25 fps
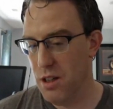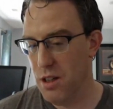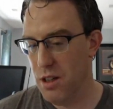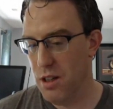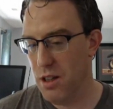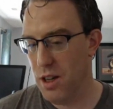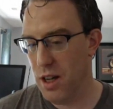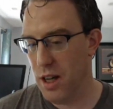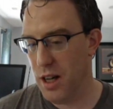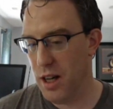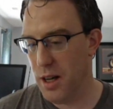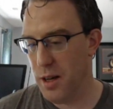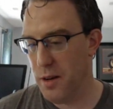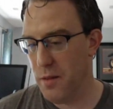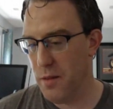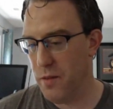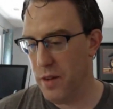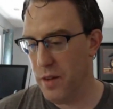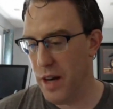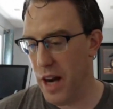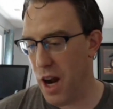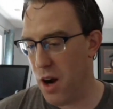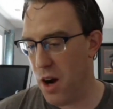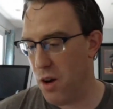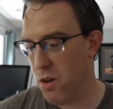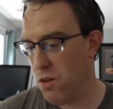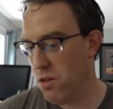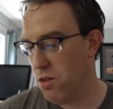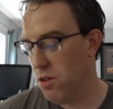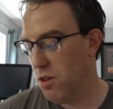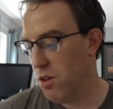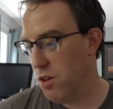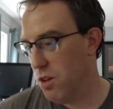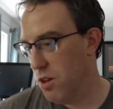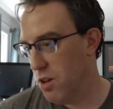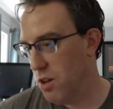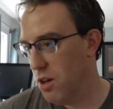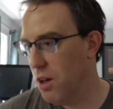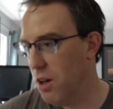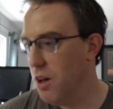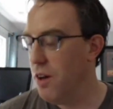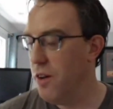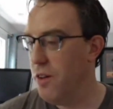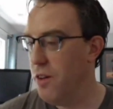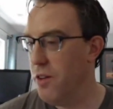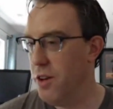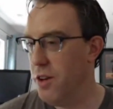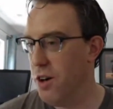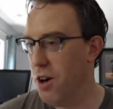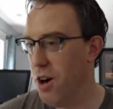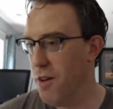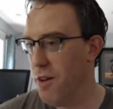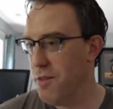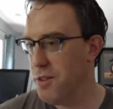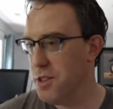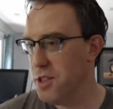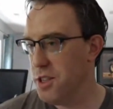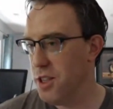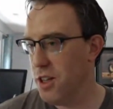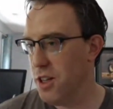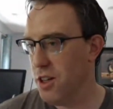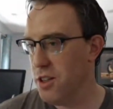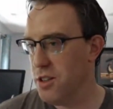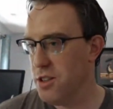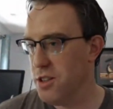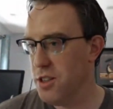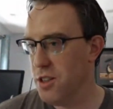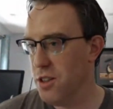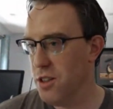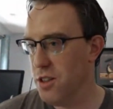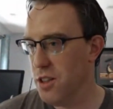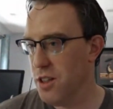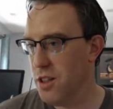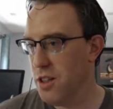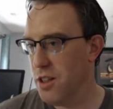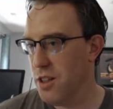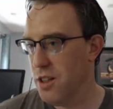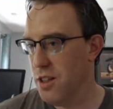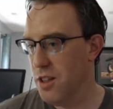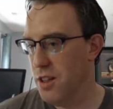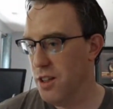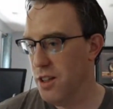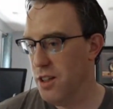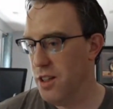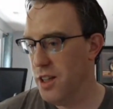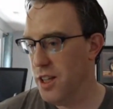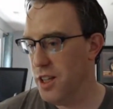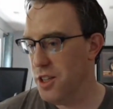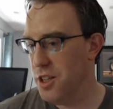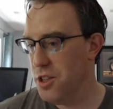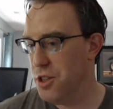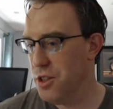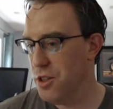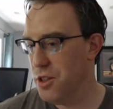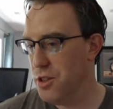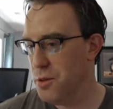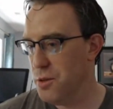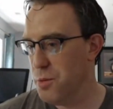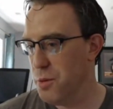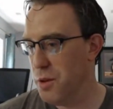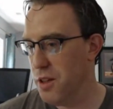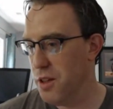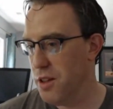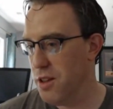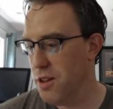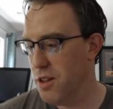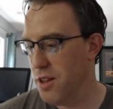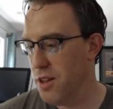Now, there obviously are still the issues with,